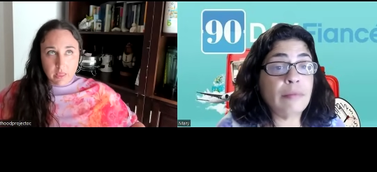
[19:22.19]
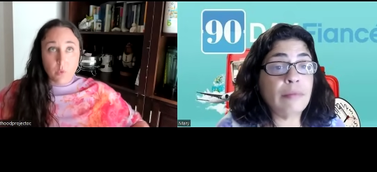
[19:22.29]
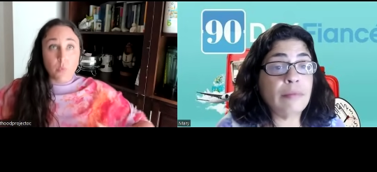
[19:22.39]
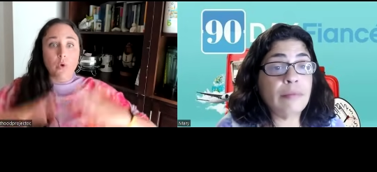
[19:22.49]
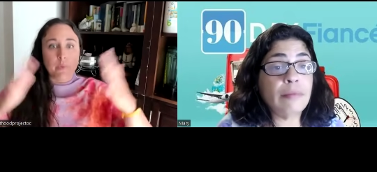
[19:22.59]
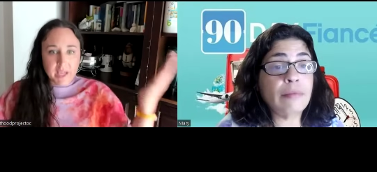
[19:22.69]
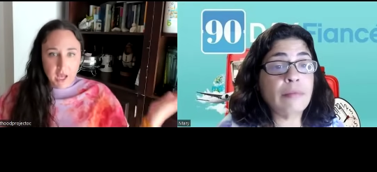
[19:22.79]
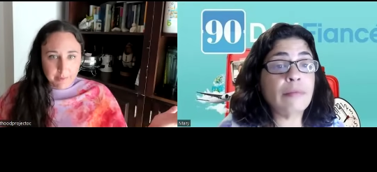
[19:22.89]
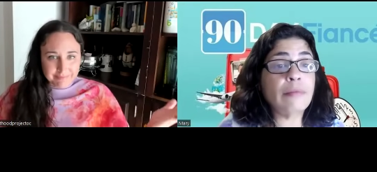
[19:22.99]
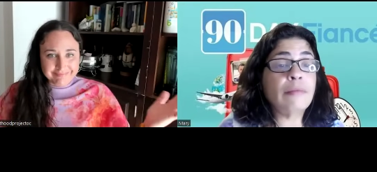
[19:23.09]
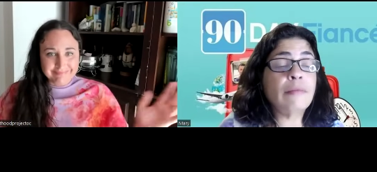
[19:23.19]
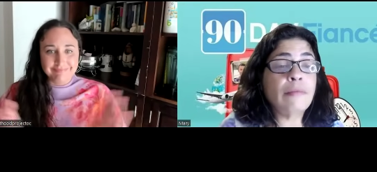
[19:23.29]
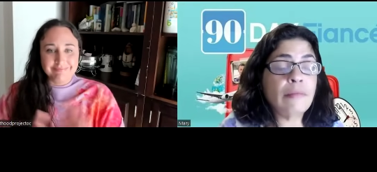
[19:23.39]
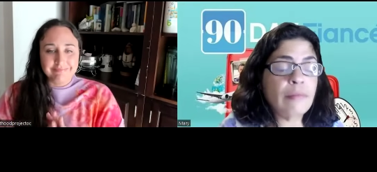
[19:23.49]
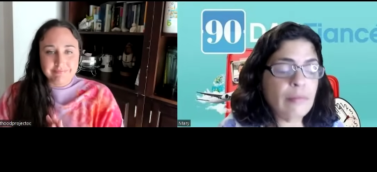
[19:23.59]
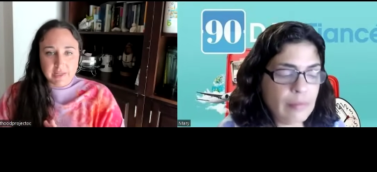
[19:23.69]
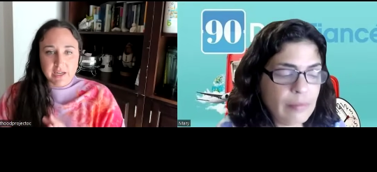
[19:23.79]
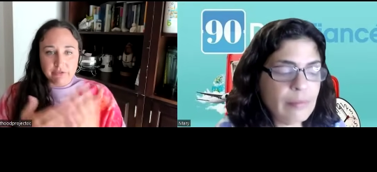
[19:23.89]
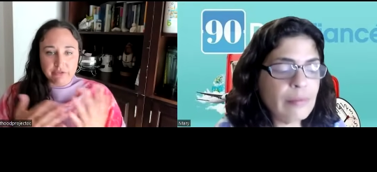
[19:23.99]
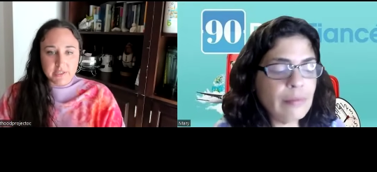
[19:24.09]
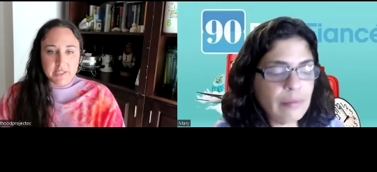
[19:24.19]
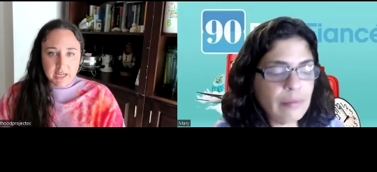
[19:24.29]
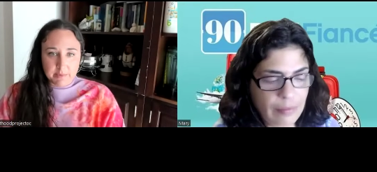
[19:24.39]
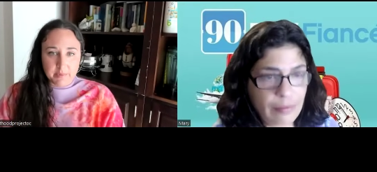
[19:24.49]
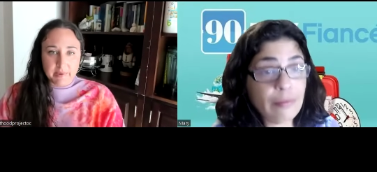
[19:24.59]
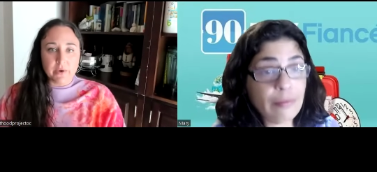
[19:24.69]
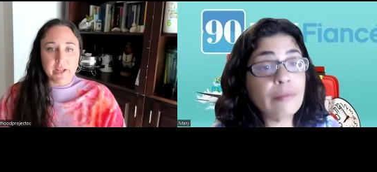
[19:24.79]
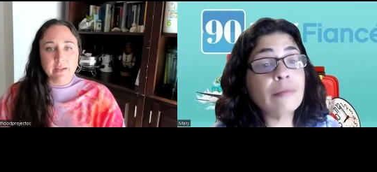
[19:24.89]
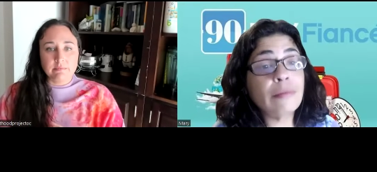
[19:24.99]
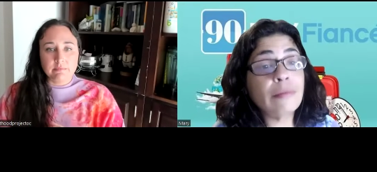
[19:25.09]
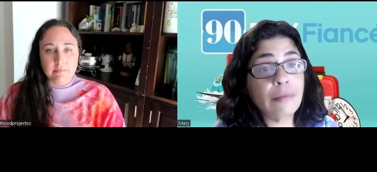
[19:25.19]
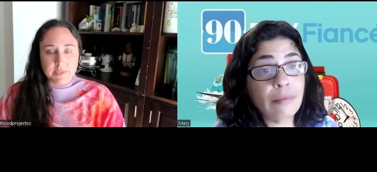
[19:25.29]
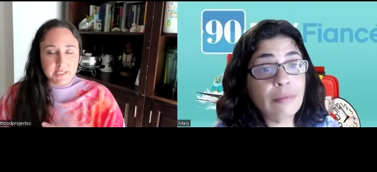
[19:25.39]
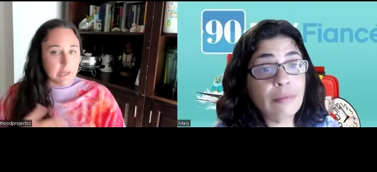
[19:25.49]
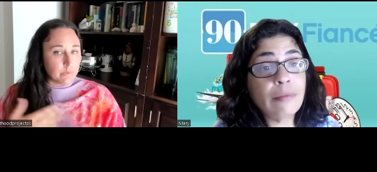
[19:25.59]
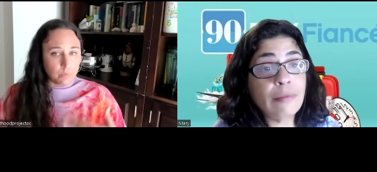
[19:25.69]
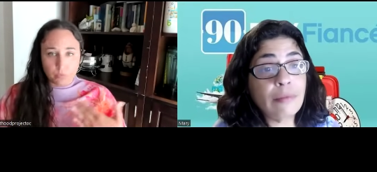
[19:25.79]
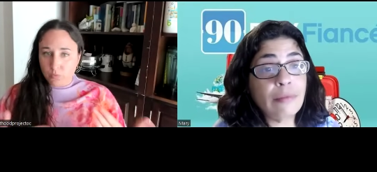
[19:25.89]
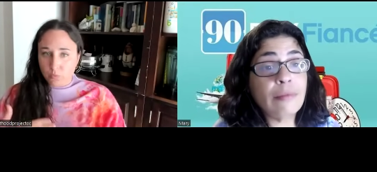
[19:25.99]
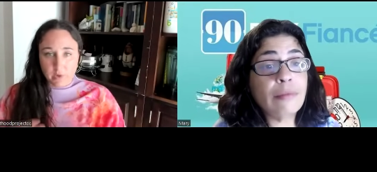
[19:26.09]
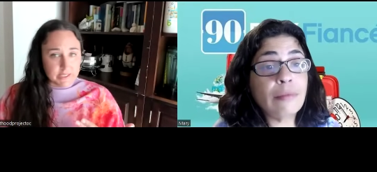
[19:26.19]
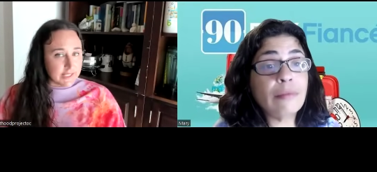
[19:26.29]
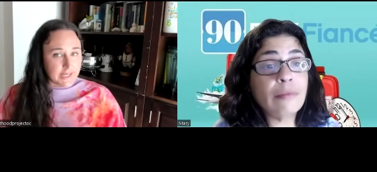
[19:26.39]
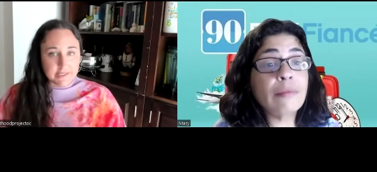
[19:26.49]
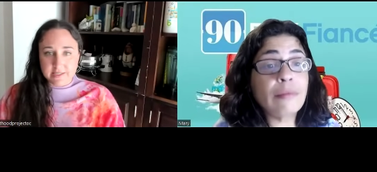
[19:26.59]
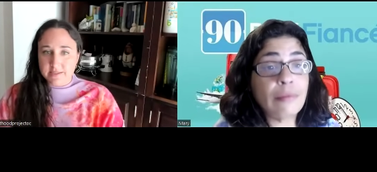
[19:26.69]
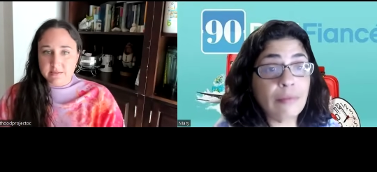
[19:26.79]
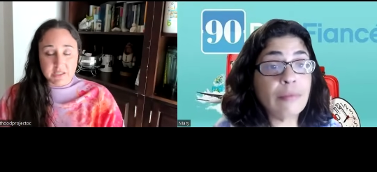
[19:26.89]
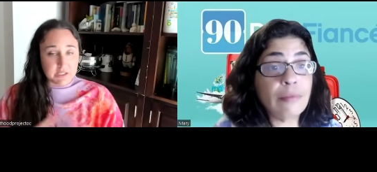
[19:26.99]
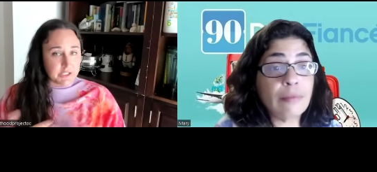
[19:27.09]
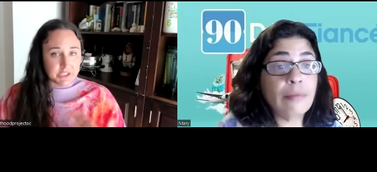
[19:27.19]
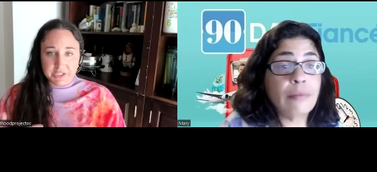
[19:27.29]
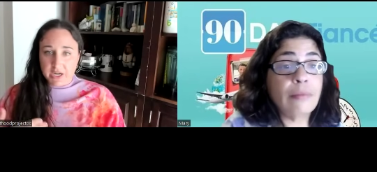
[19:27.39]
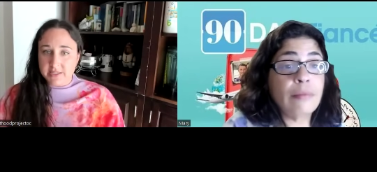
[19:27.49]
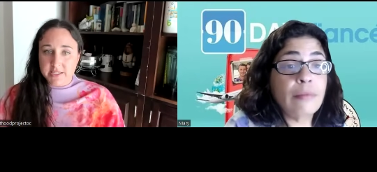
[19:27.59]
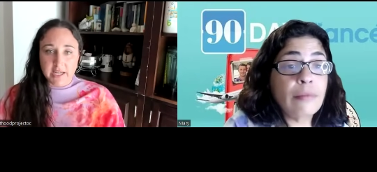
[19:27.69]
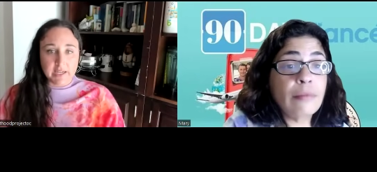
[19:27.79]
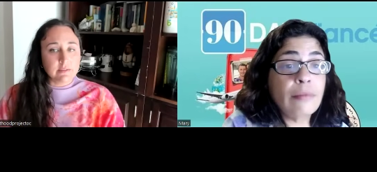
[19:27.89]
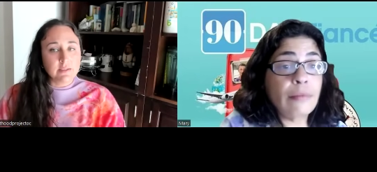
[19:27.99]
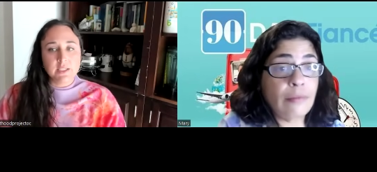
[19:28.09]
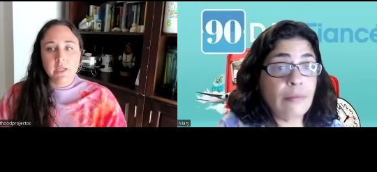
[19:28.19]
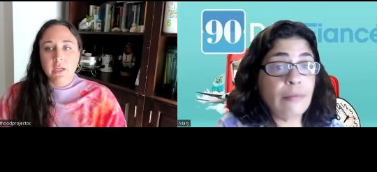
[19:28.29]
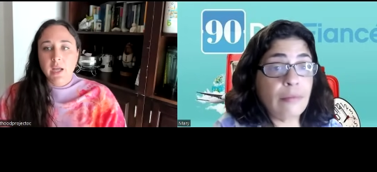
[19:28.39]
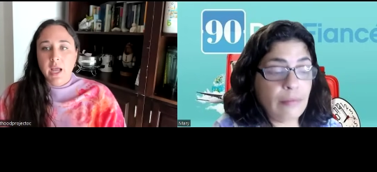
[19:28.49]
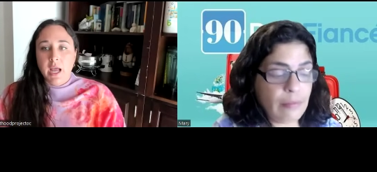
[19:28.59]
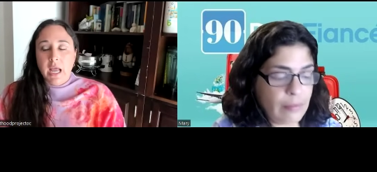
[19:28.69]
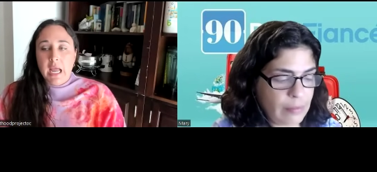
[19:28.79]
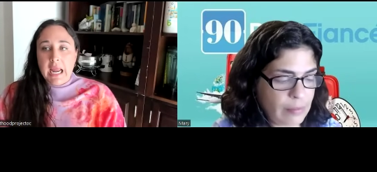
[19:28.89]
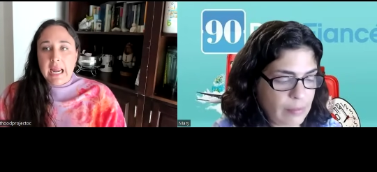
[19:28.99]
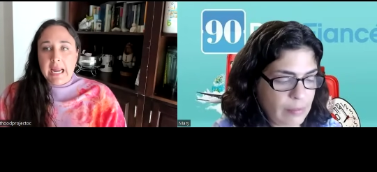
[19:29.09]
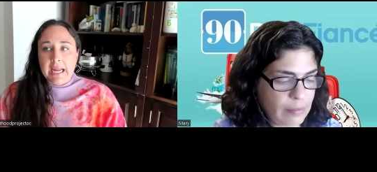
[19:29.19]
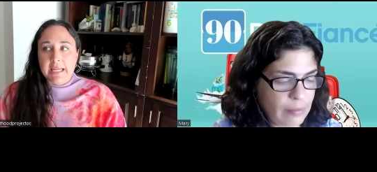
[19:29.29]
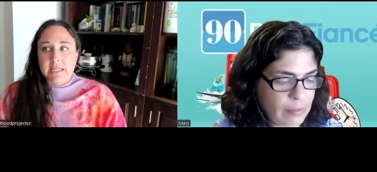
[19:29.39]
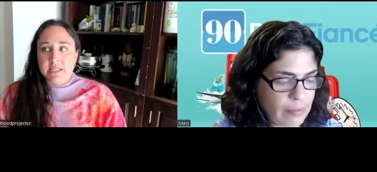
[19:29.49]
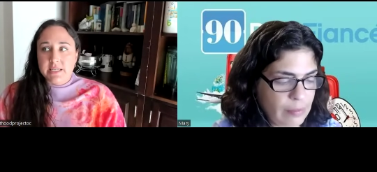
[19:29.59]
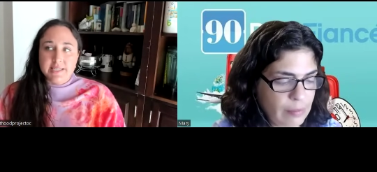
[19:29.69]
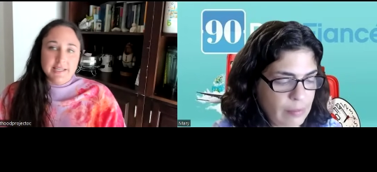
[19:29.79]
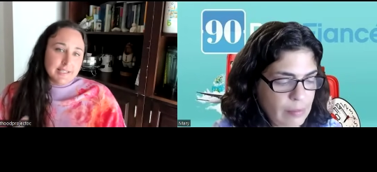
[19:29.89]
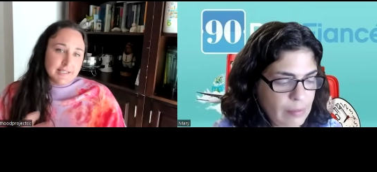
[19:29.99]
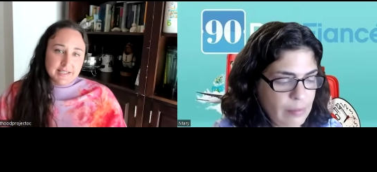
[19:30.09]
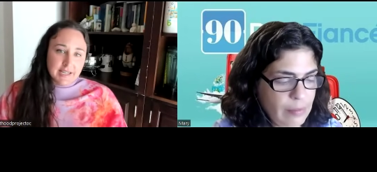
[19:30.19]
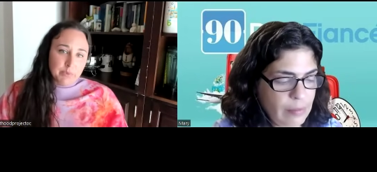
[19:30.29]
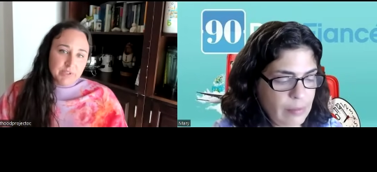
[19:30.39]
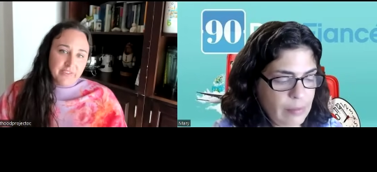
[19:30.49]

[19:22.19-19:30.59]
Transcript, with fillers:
Speaker 1: woke me up confronted him about it said, What is this? This is disgusting. And he says it was